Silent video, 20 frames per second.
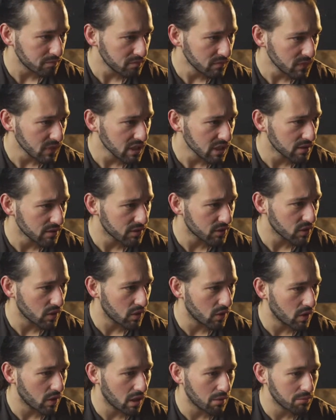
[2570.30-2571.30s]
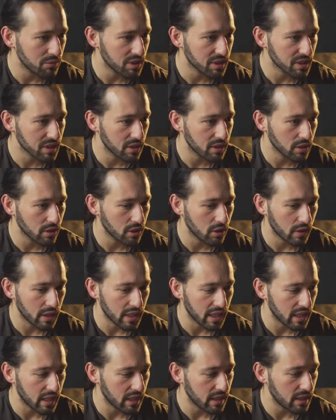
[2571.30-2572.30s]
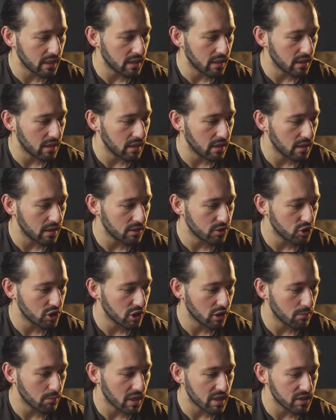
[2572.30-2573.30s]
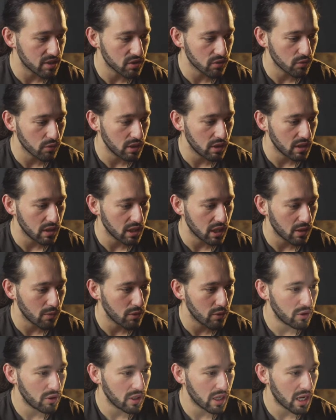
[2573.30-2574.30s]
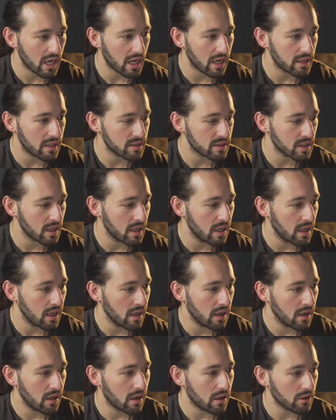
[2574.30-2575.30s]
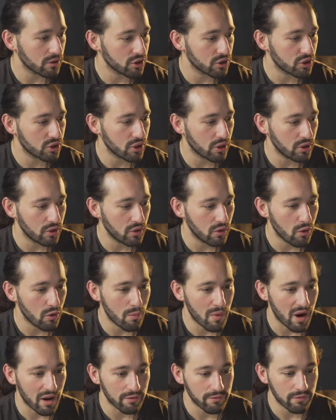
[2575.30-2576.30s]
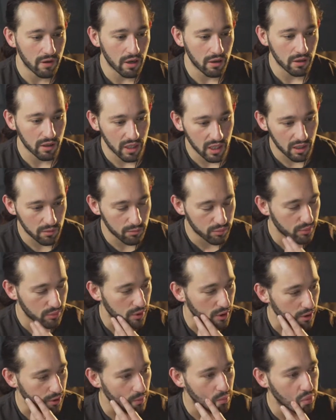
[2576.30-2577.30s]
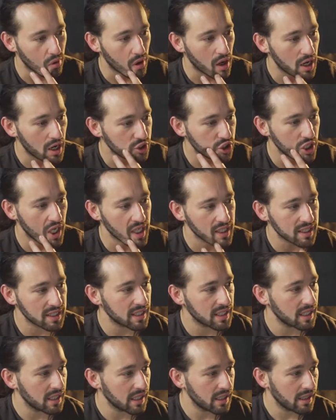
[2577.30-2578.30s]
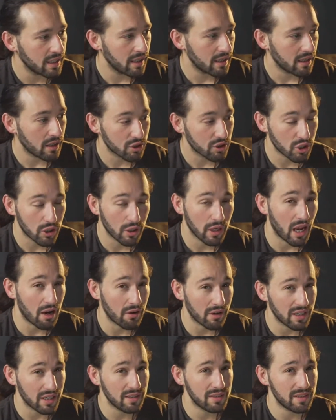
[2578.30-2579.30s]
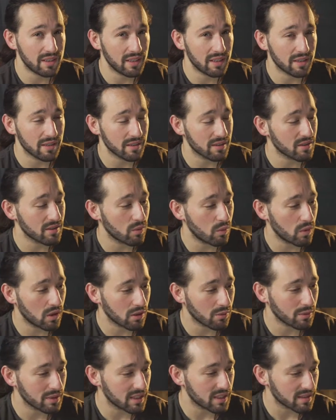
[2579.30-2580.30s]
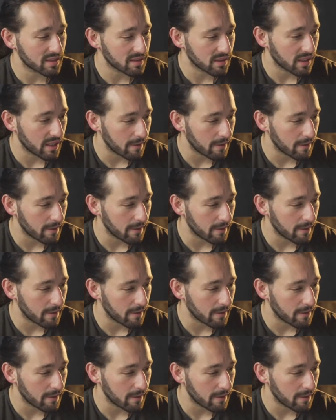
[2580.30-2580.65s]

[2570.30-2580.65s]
So I'm just going to go ahead and share my screen again with you guys. I'll show you my Final Cut Pro project. I'll show you how easy it is to work with this light.